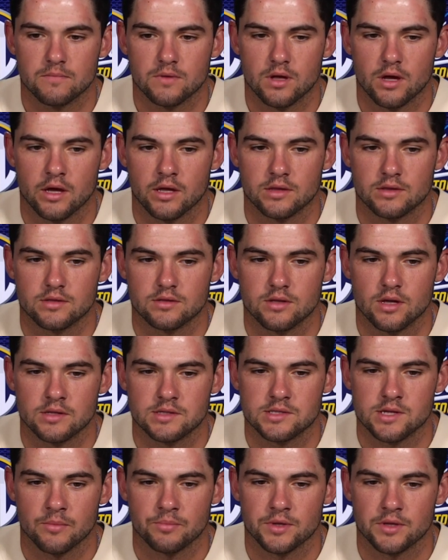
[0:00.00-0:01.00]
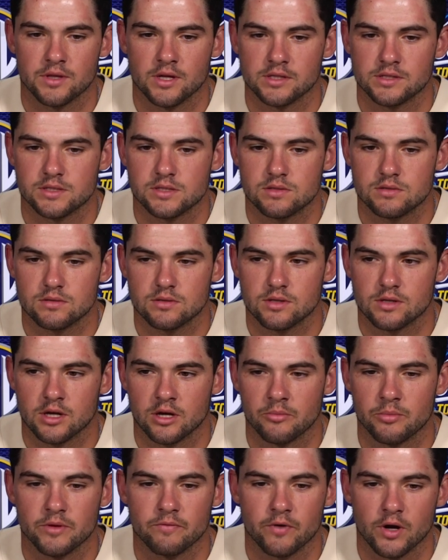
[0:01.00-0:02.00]
it's something that's going
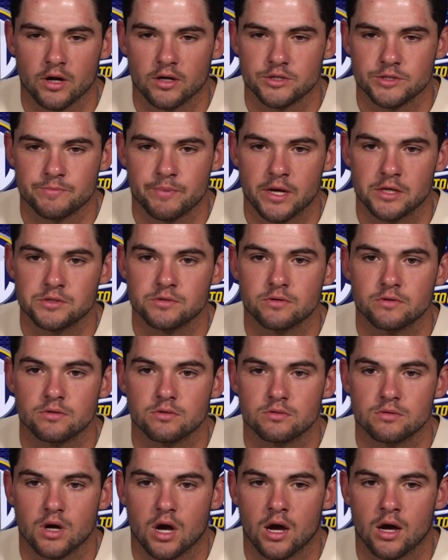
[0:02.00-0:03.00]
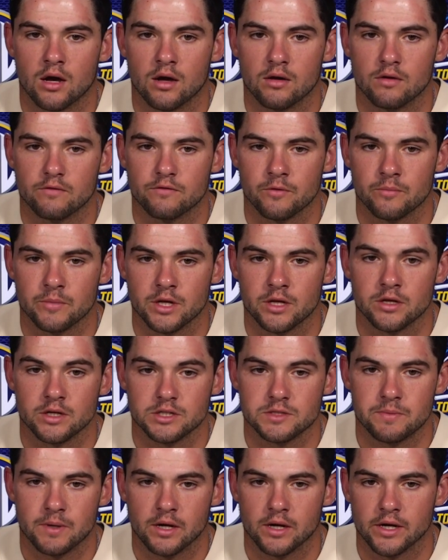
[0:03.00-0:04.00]
to be very special for me to
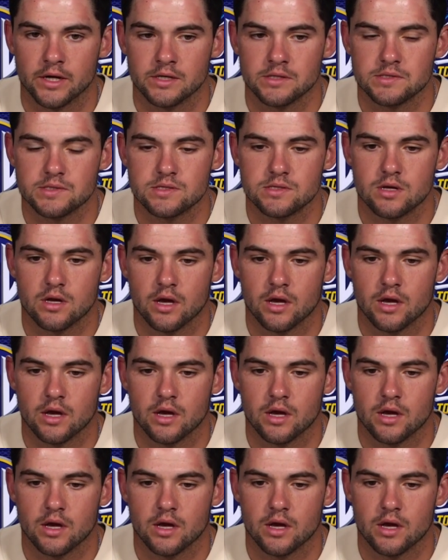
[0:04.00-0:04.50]
experience.